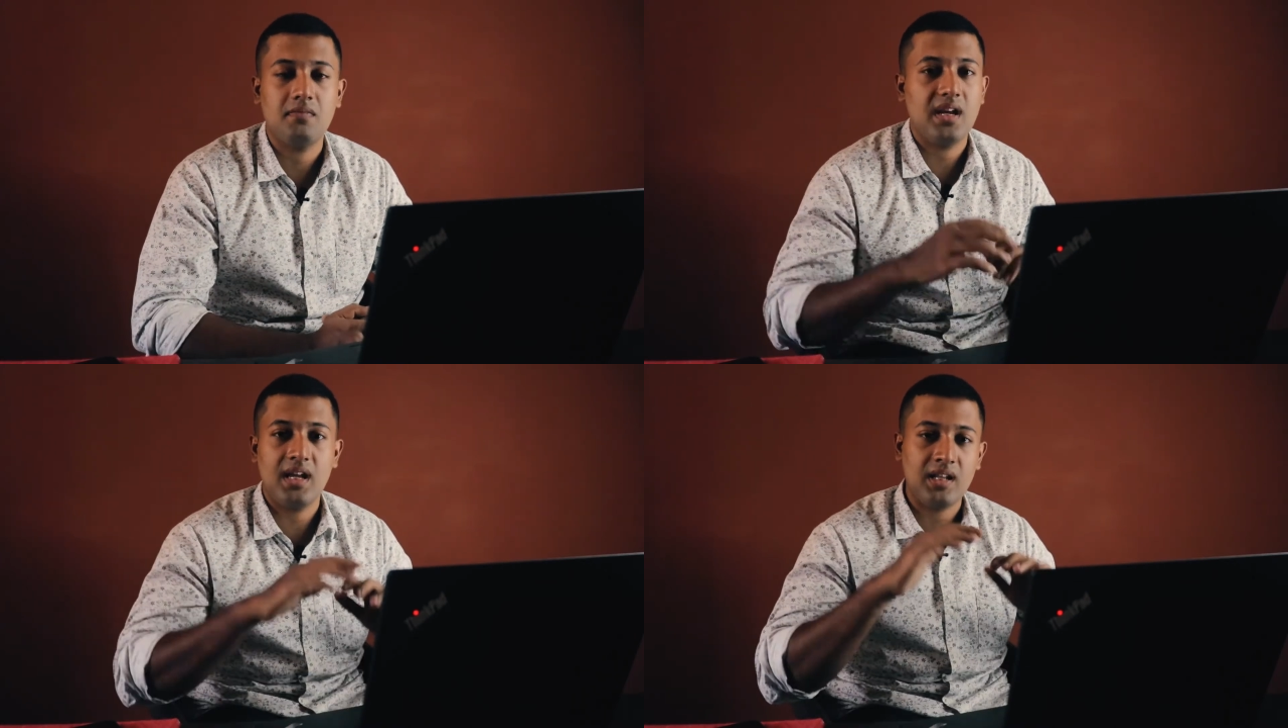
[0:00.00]

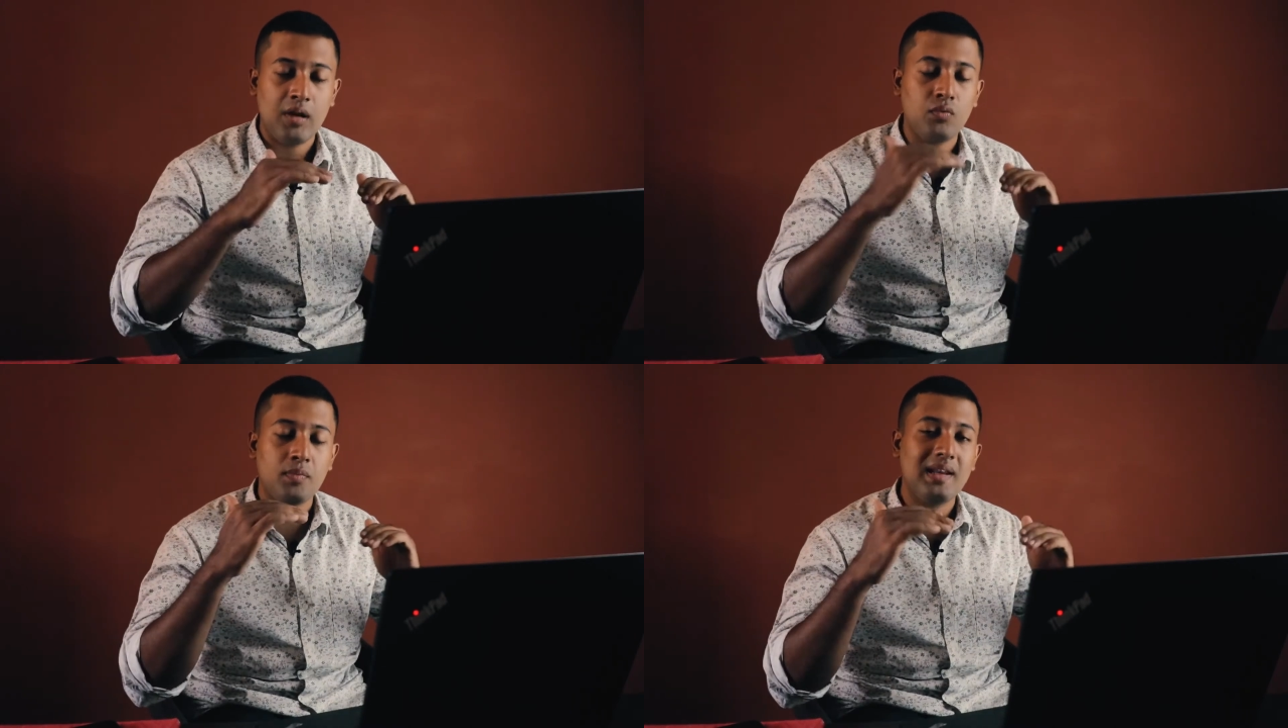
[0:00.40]

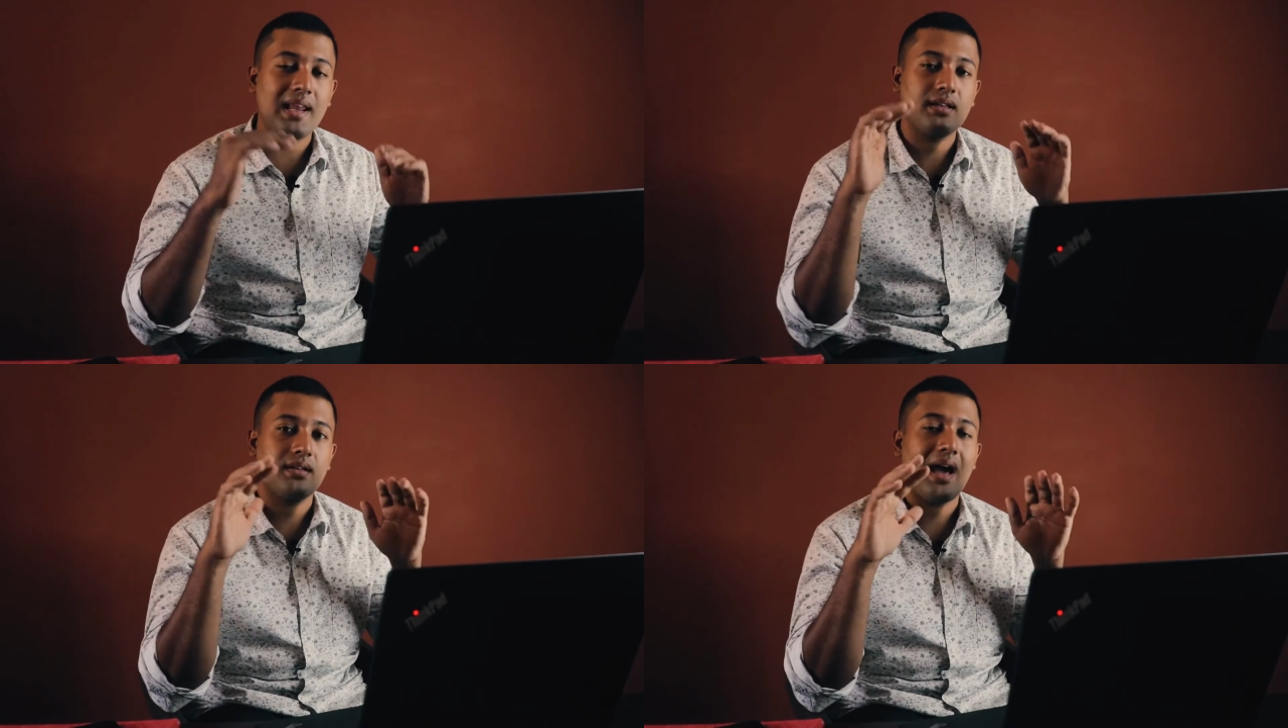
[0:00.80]
it would be
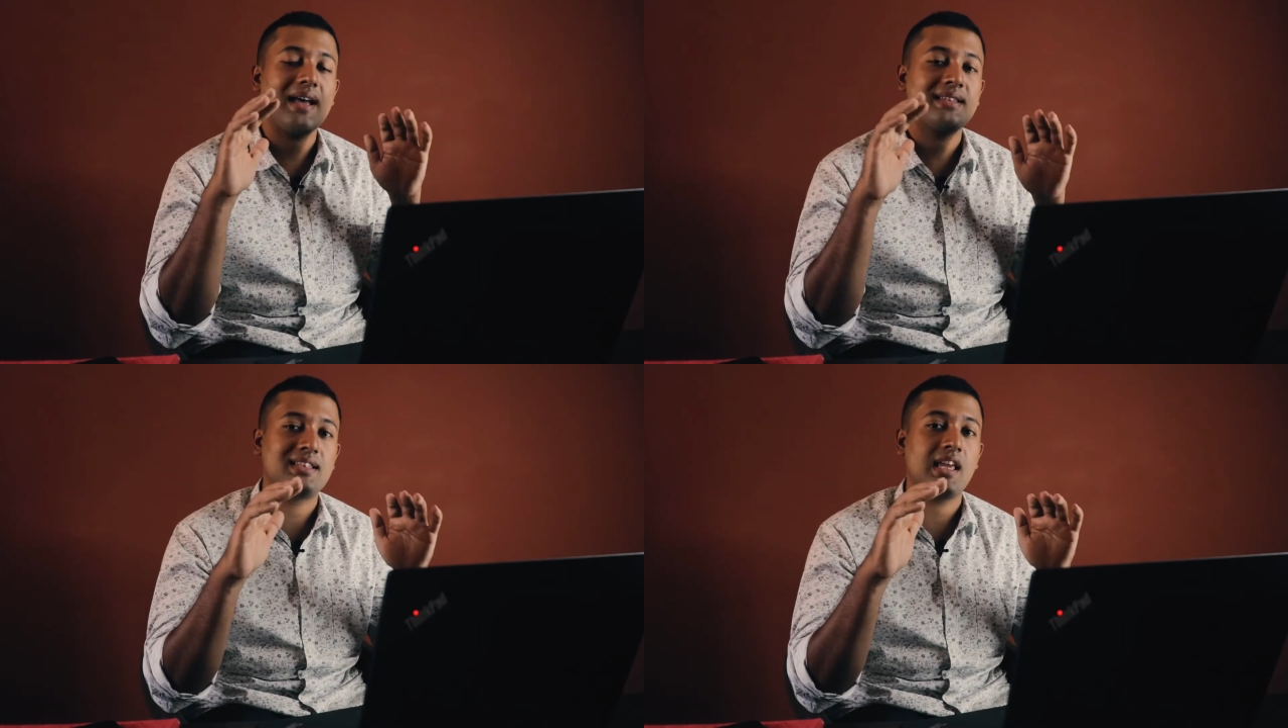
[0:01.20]
like
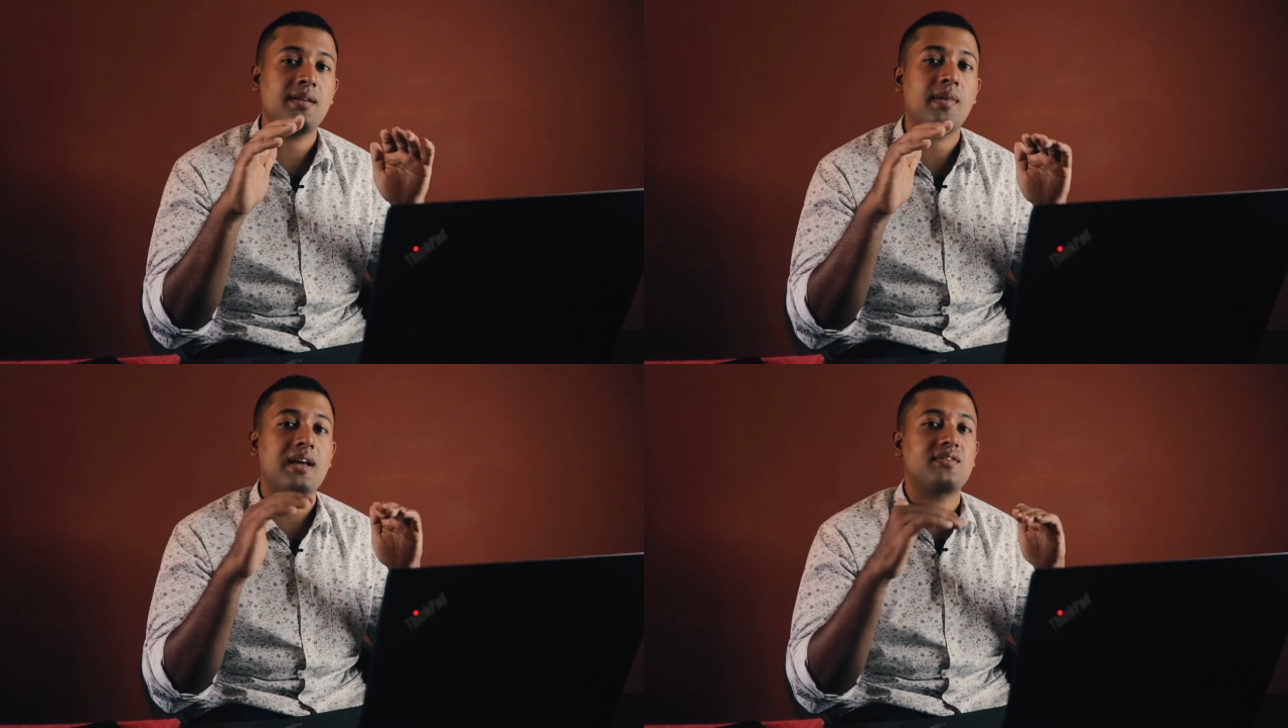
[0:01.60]
as
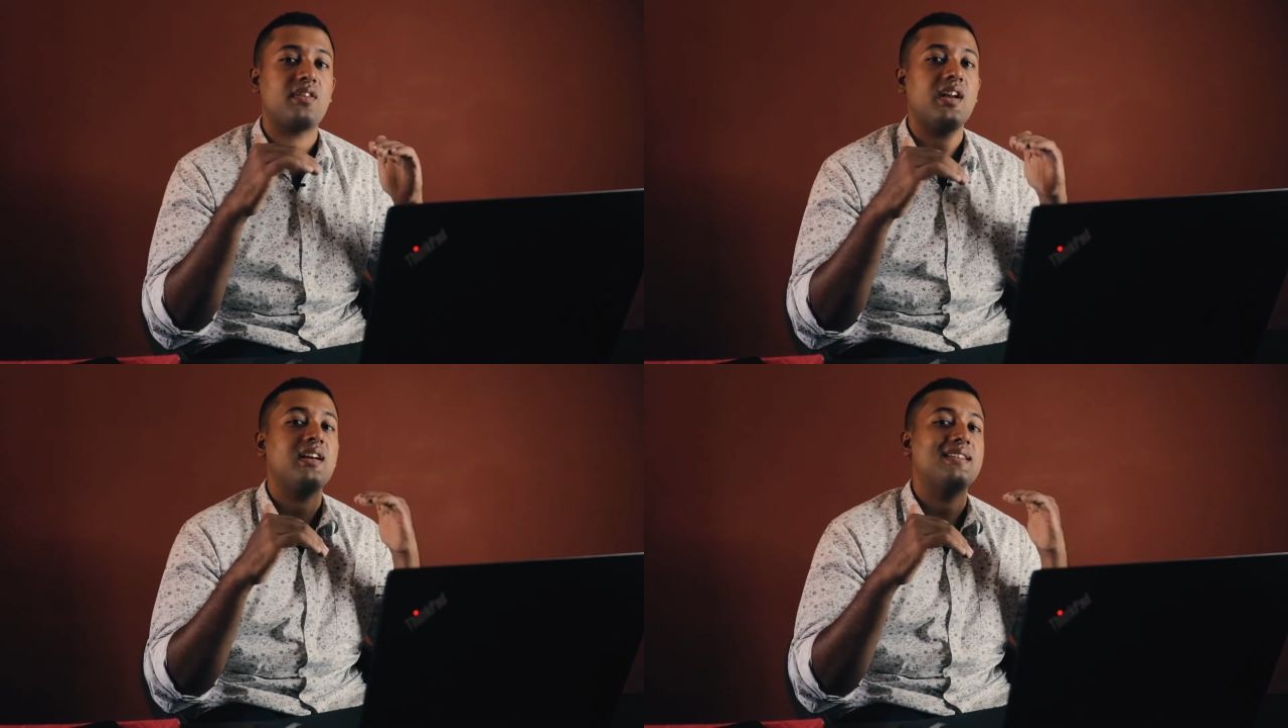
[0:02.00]
same as
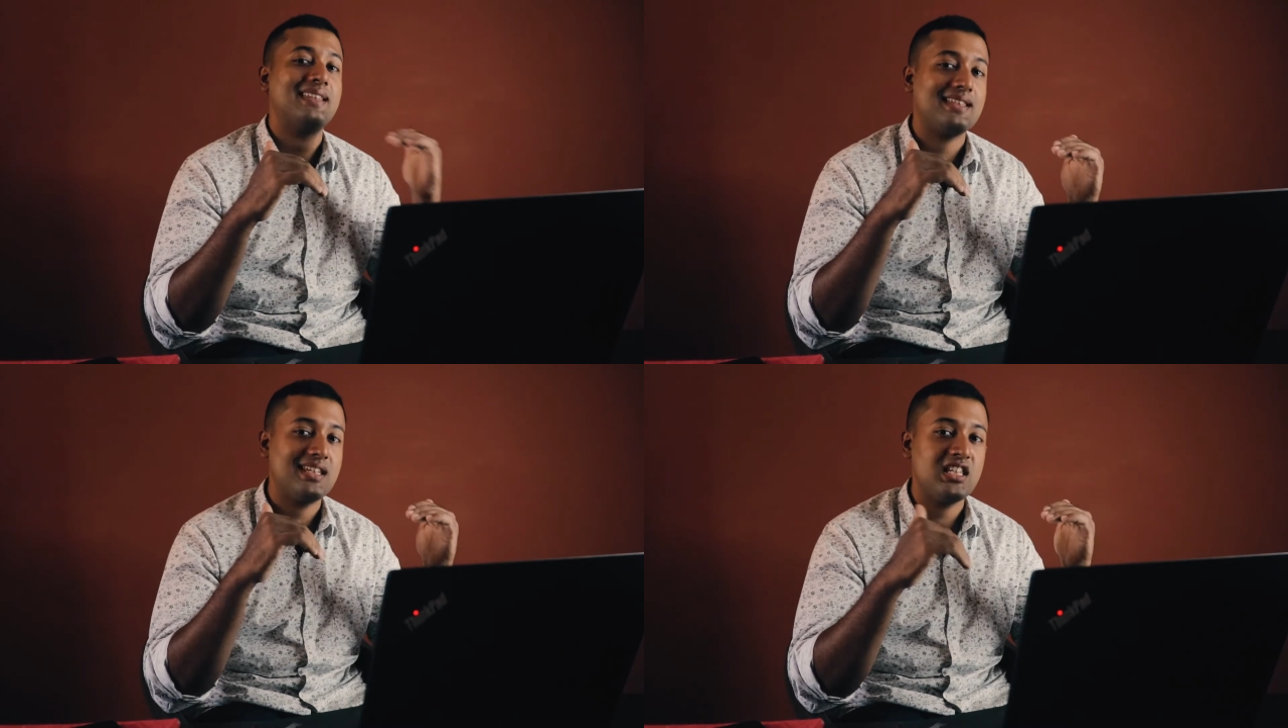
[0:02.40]
running a
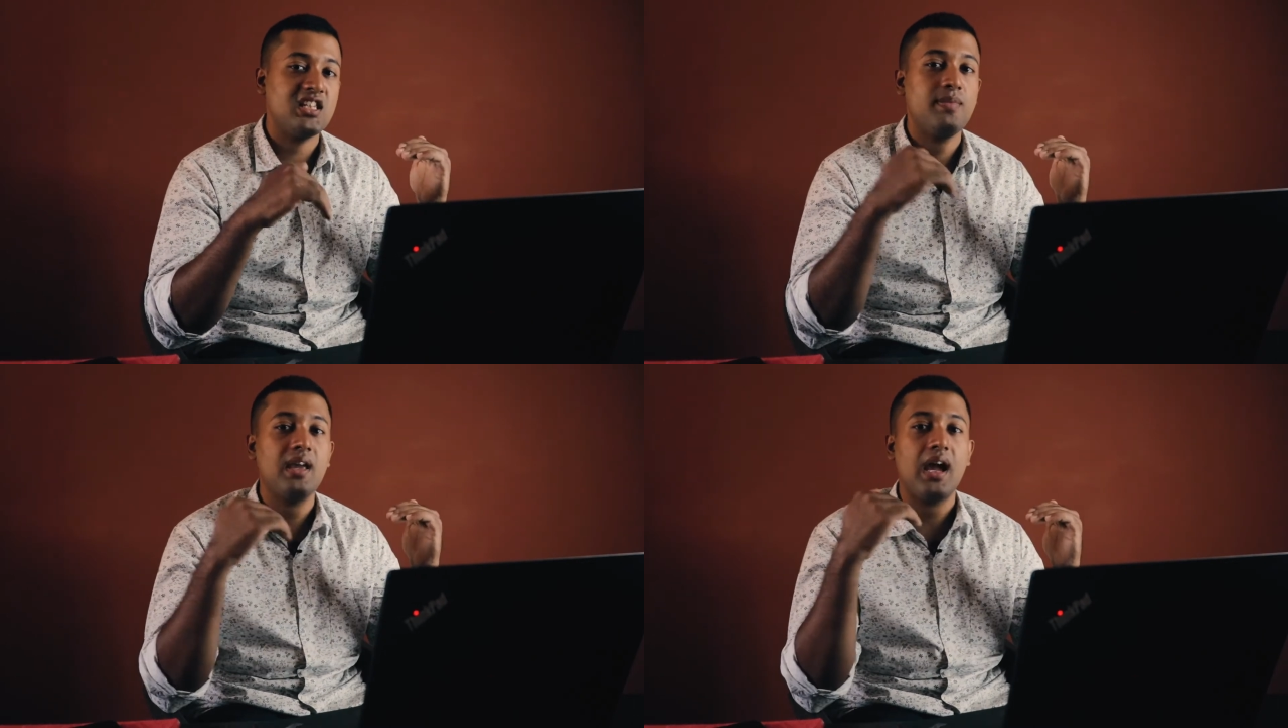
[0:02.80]

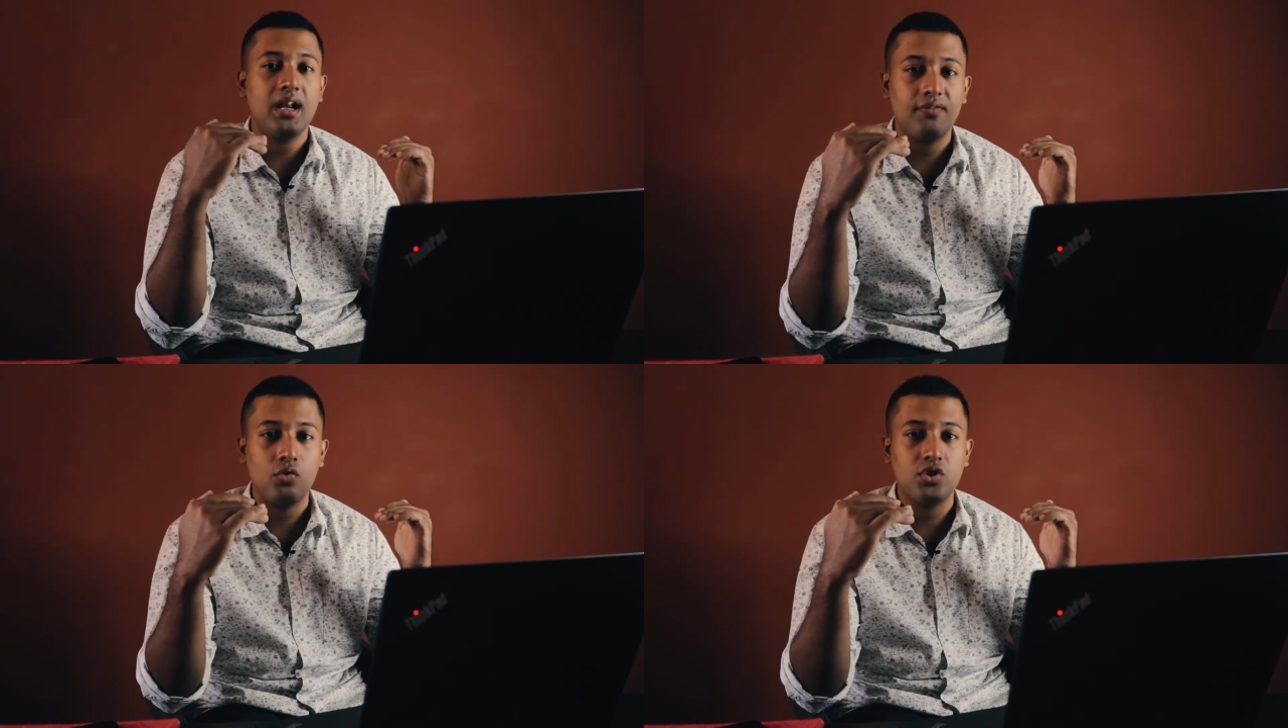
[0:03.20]
16GB
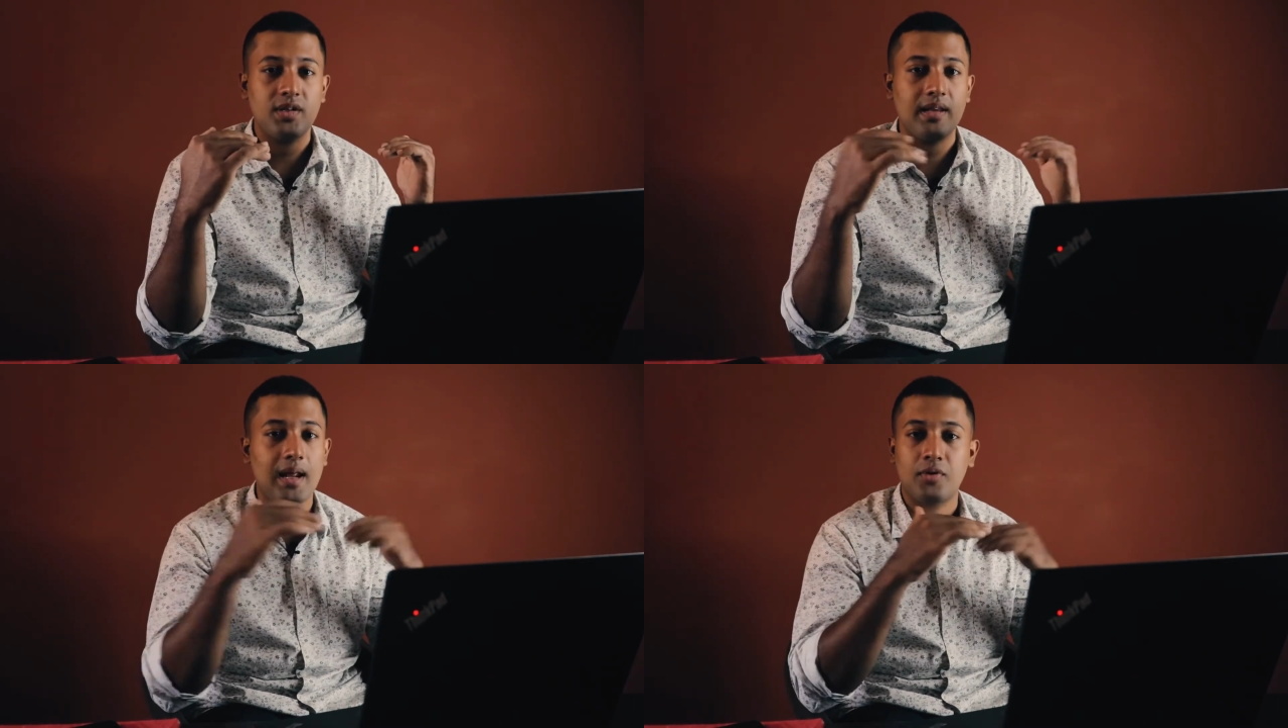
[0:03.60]
and a
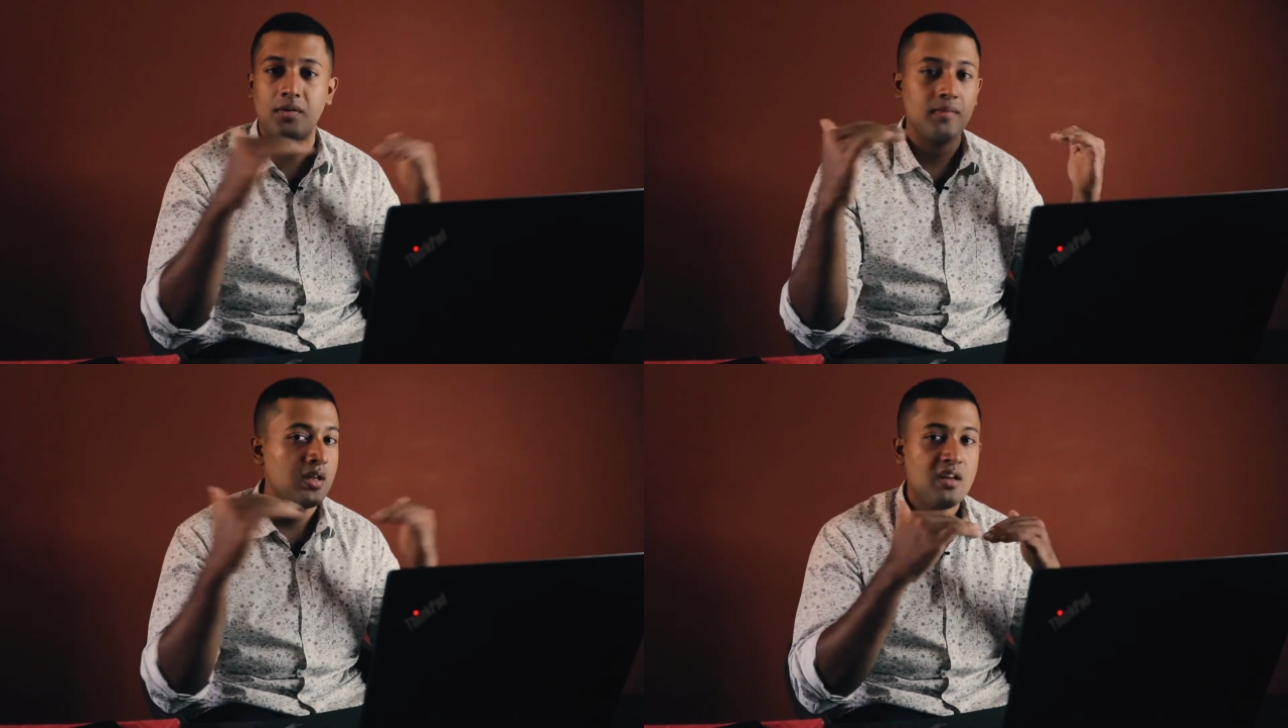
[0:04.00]
4GB
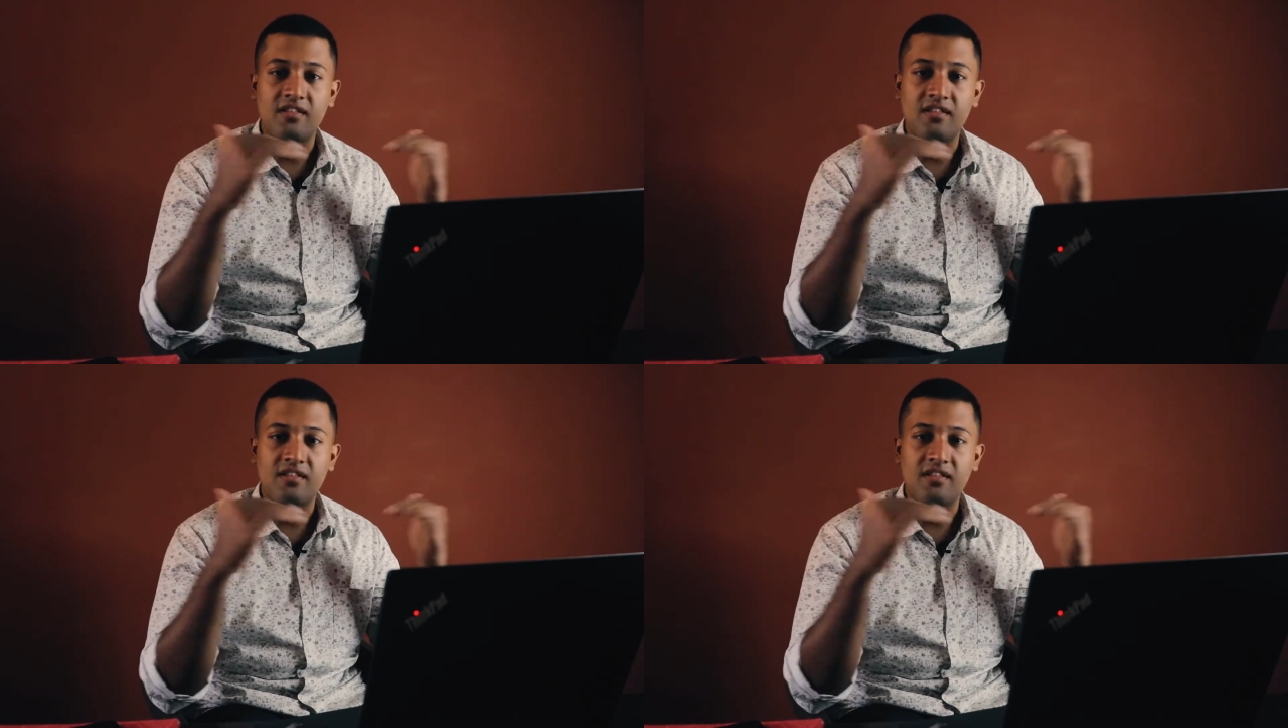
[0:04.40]
laptop.